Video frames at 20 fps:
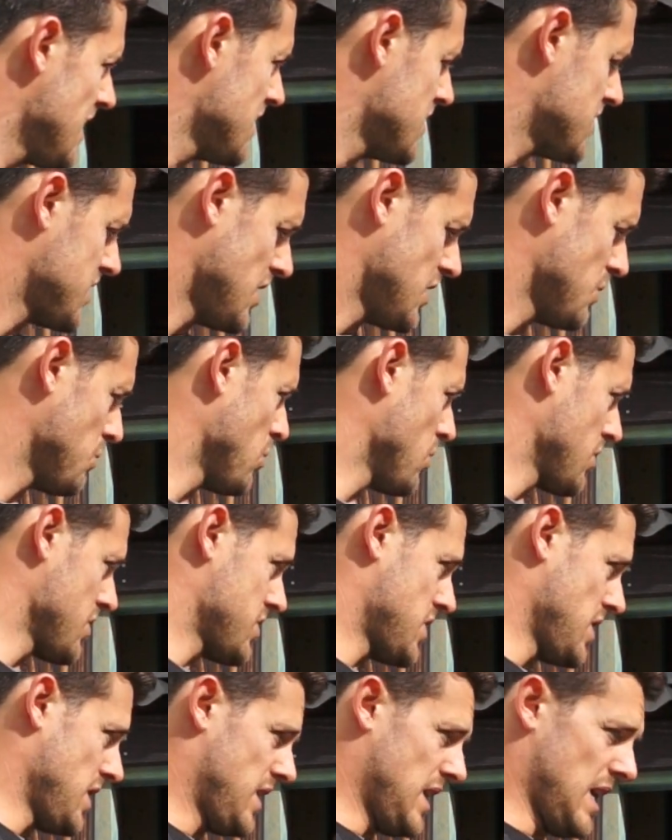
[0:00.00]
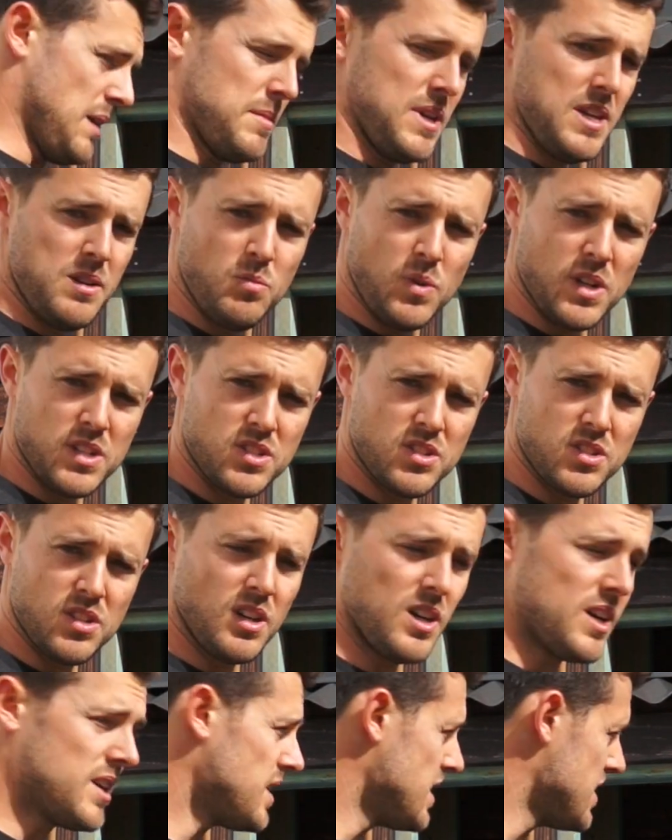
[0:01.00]
So the water is going to come in one
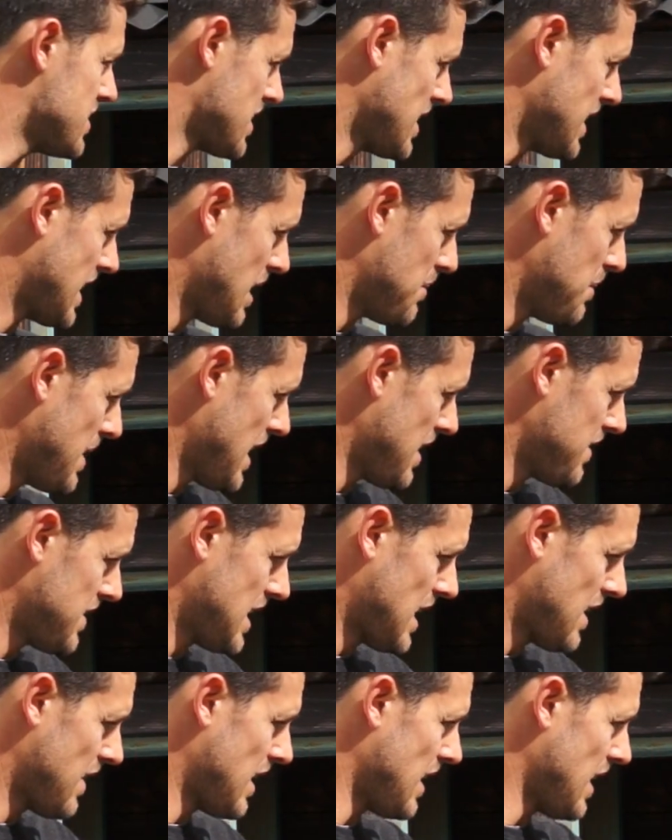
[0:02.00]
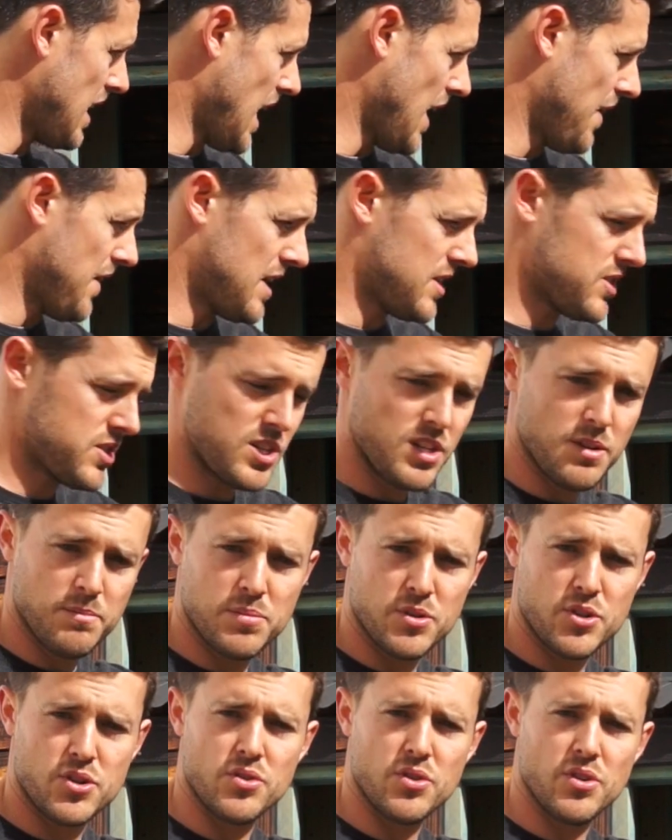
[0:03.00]
side, it's going to come out the other, and then it's going to
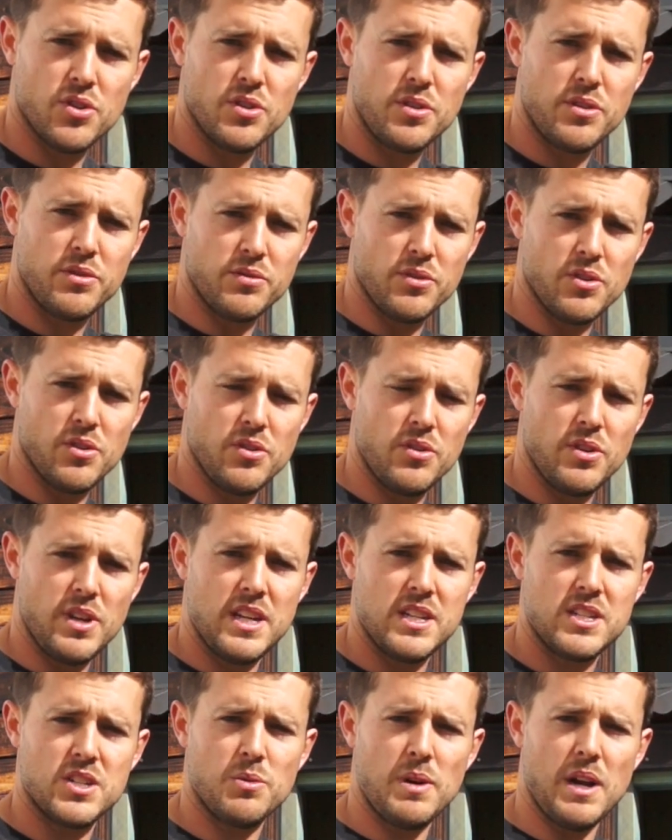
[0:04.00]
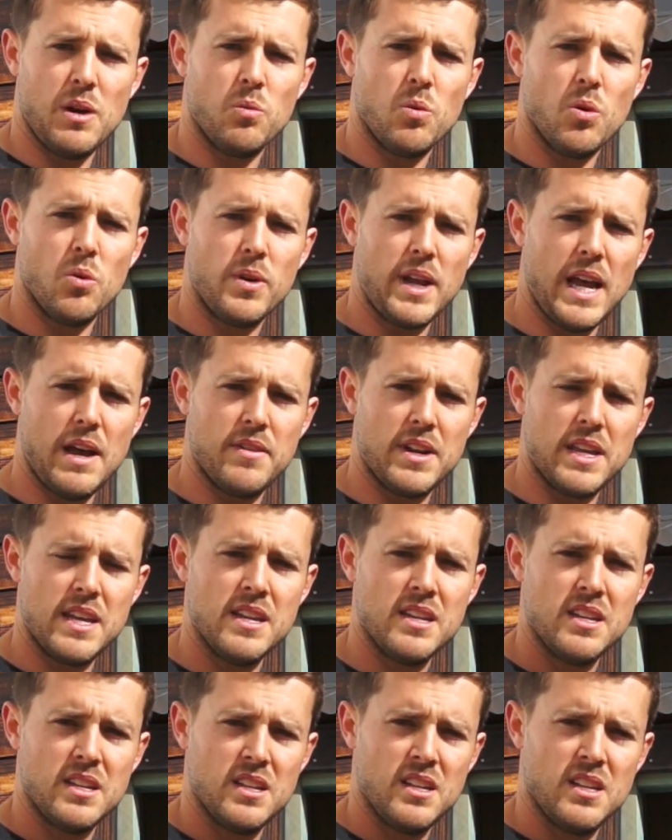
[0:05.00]
protrude through into our wall cavity,
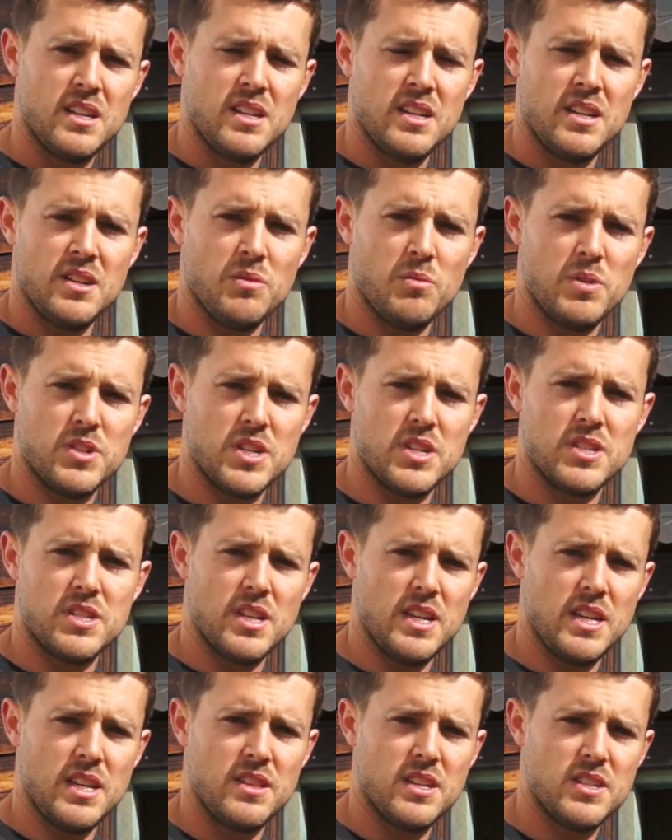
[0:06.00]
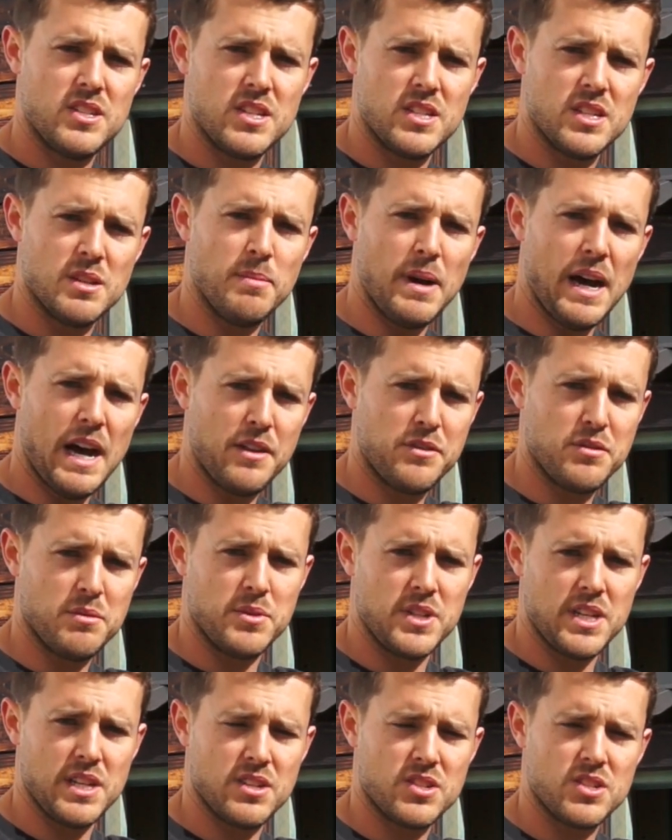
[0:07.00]
which is this is the bathroom
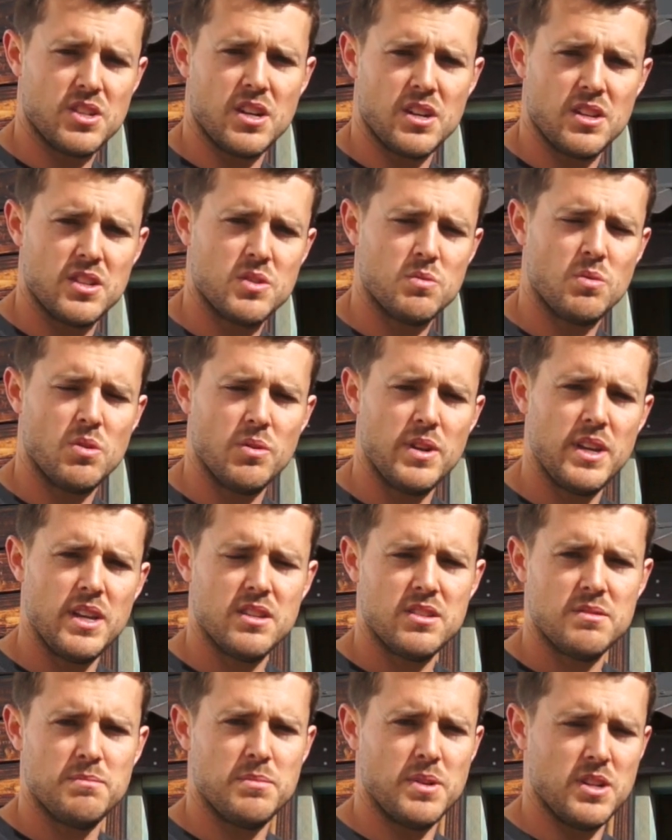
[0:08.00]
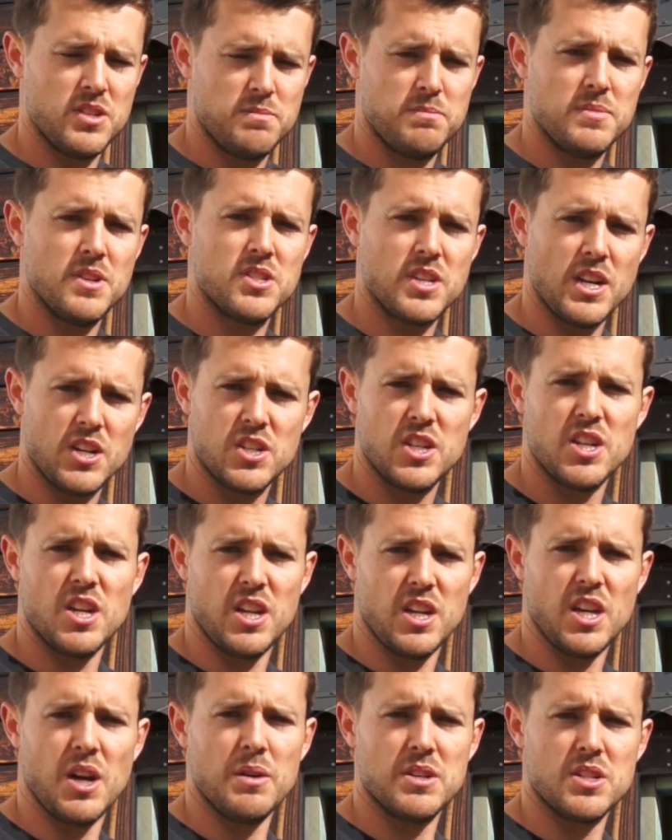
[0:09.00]
on the other side of this wall here, but it's essentially going
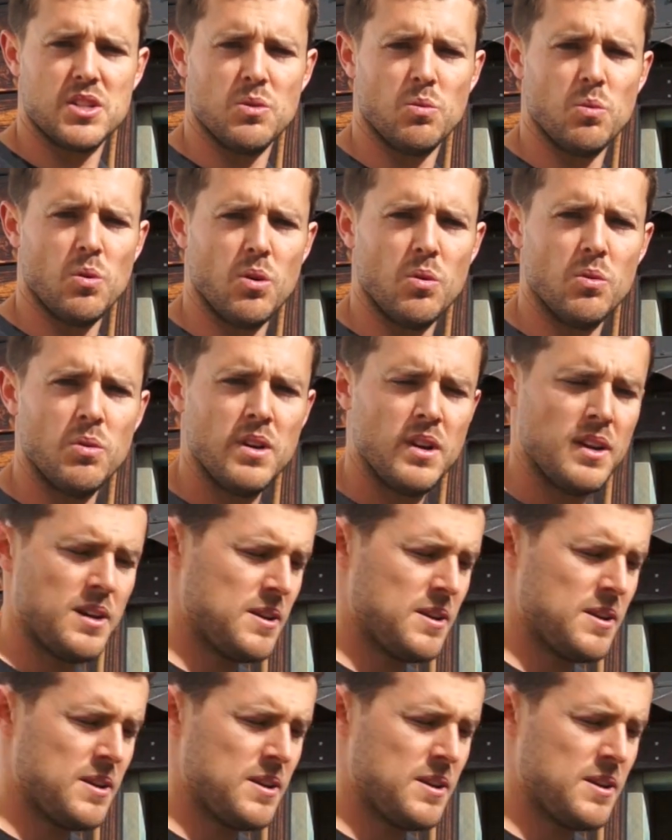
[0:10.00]
to go into the wall.